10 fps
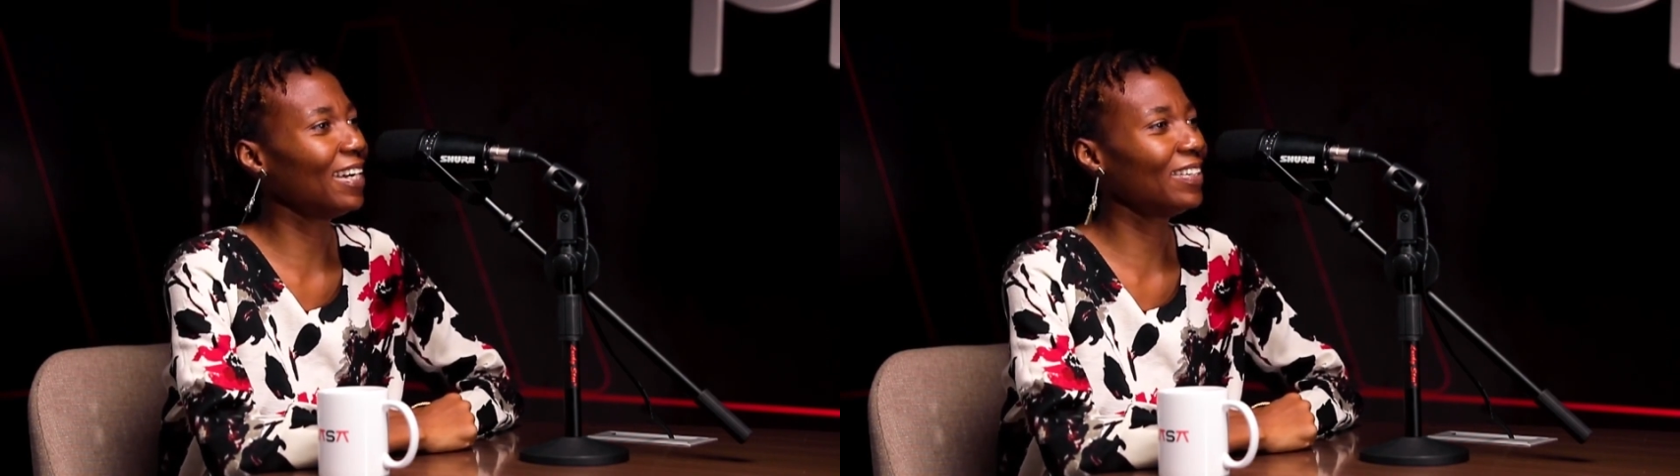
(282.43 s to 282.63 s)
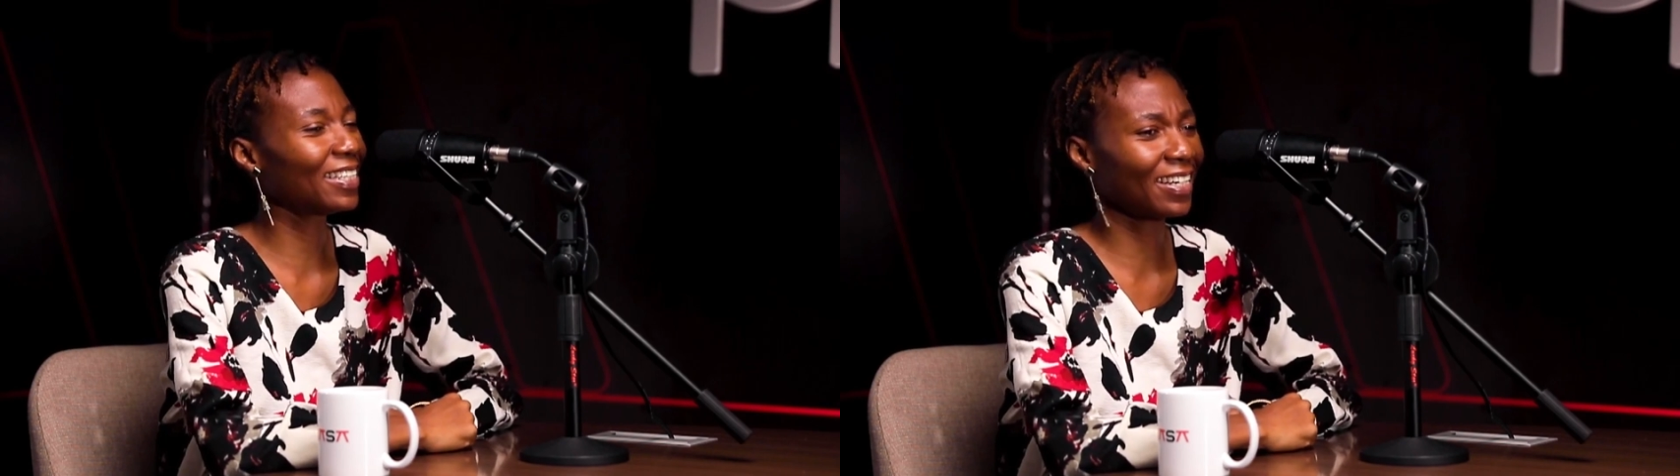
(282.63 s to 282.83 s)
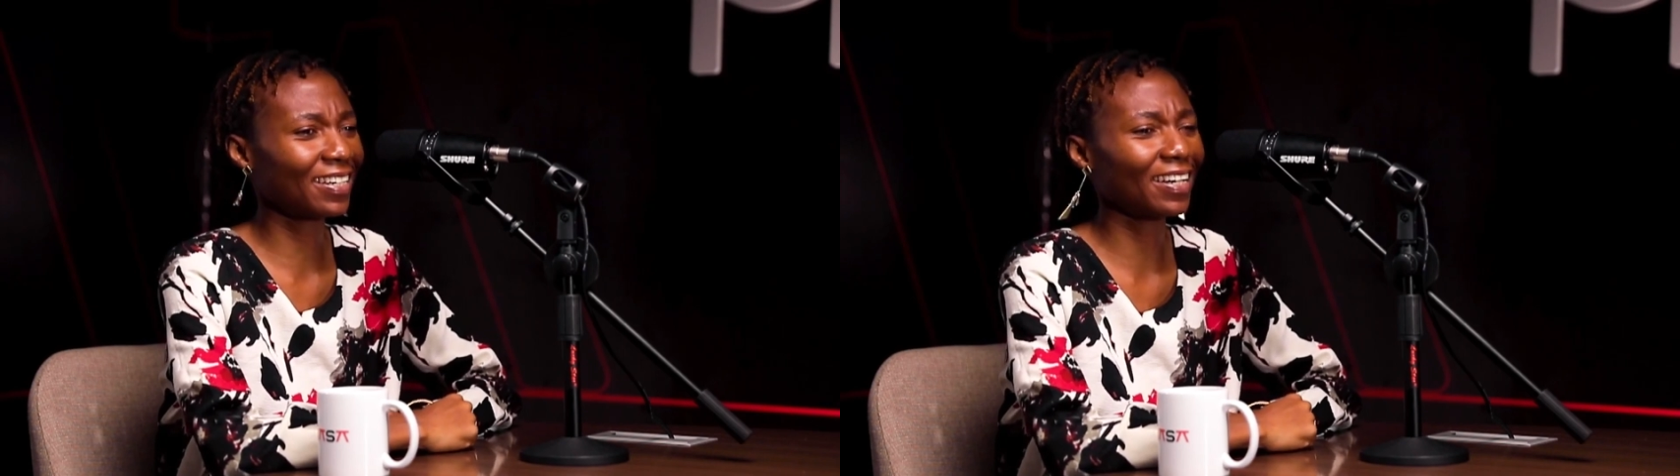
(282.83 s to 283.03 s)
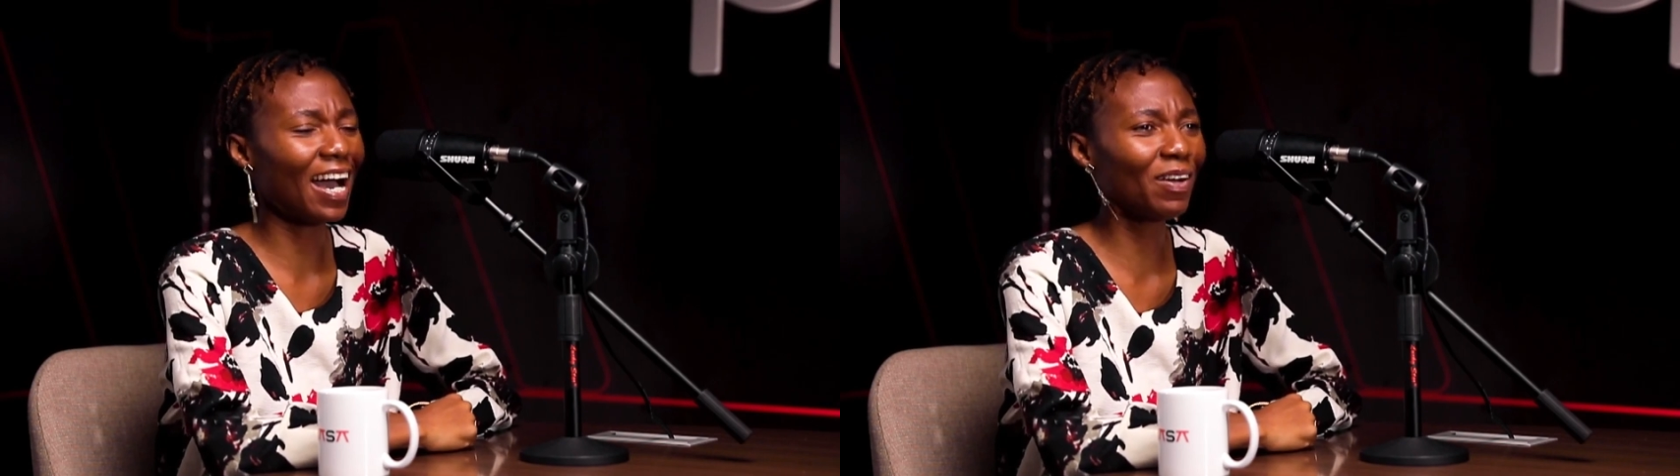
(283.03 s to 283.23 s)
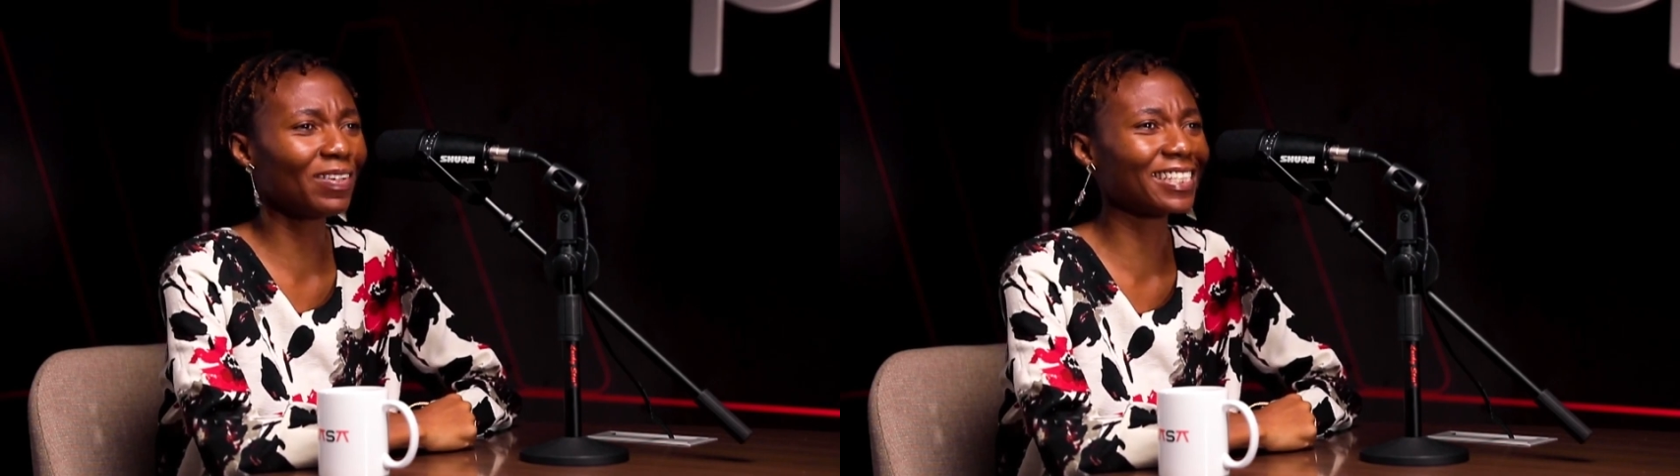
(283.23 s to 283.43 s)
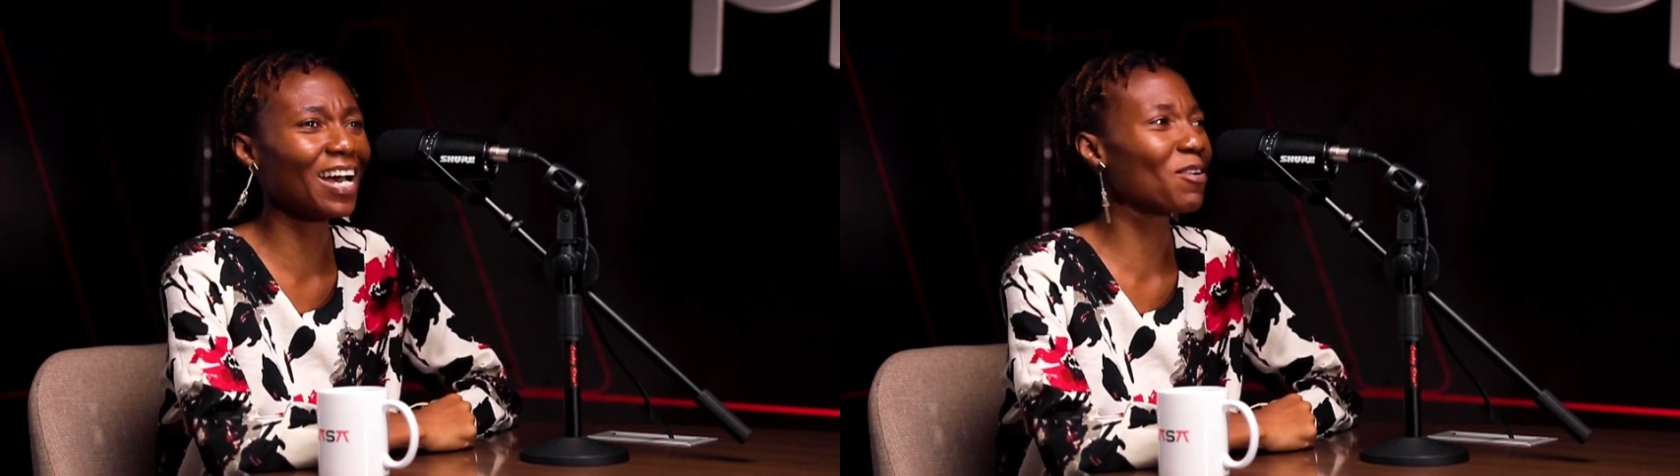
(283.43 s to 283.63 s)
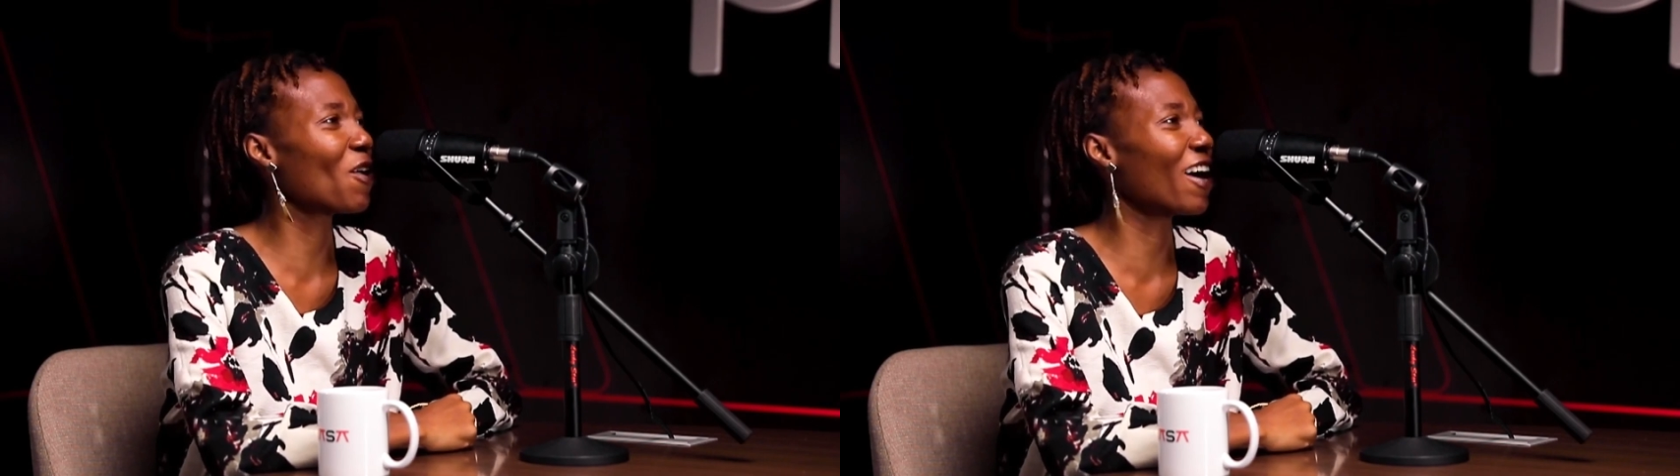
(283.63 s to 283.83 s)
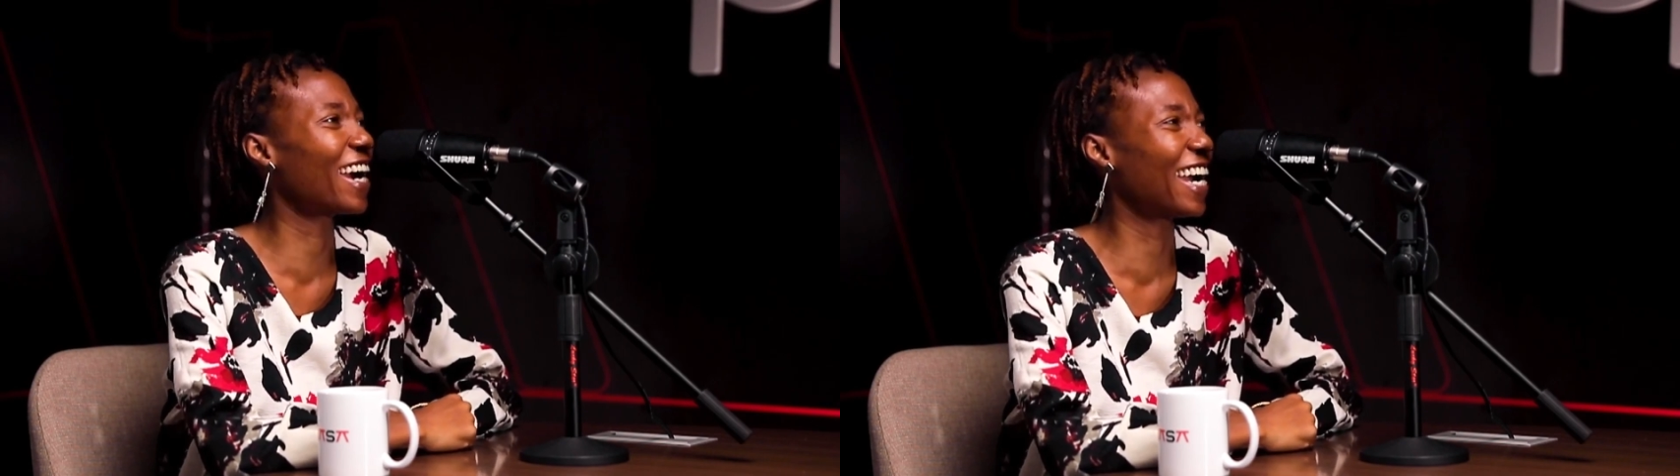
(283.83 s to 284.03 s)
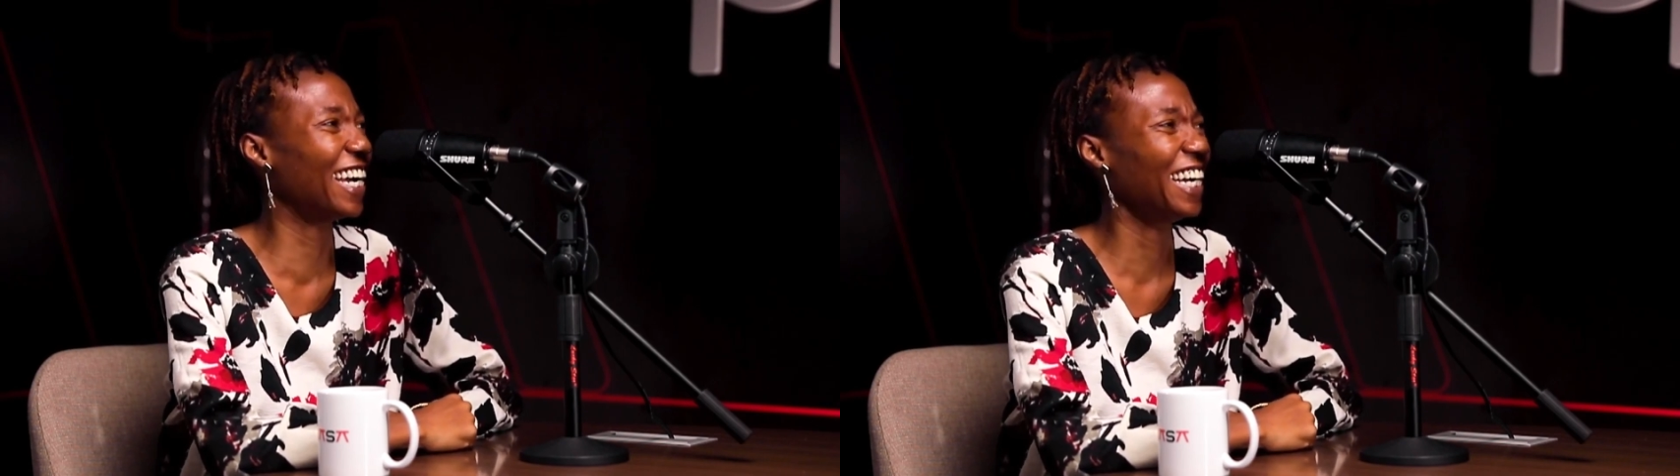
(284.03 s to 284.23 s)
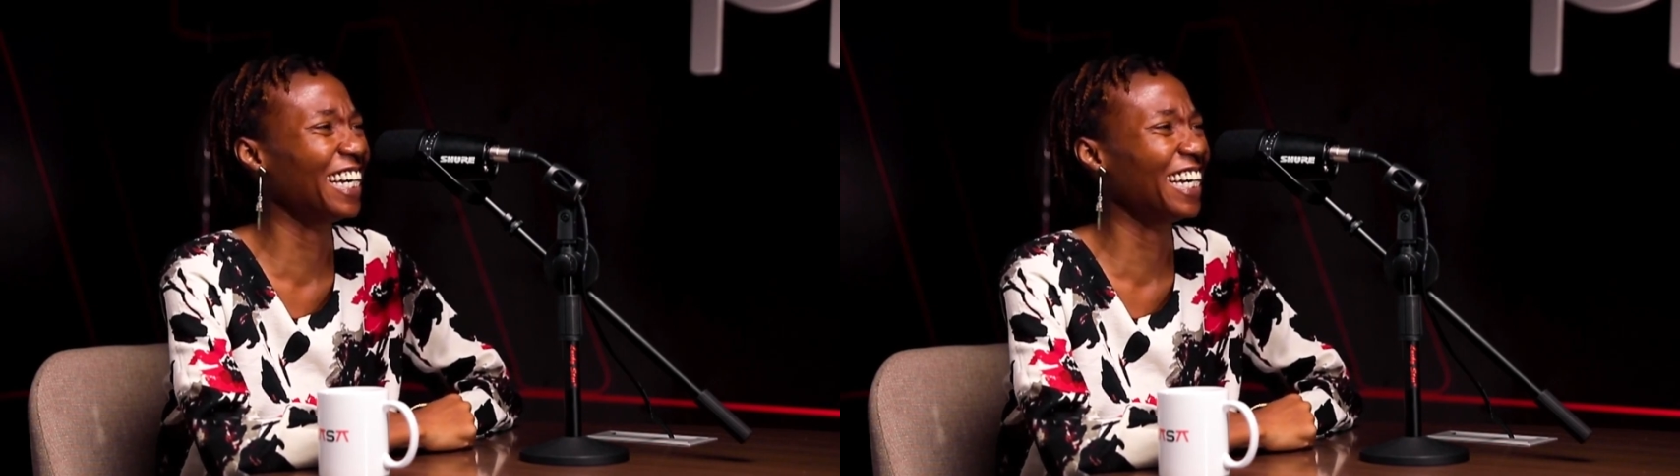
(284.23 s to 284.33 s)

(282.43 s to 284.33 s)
I was like, how does that work?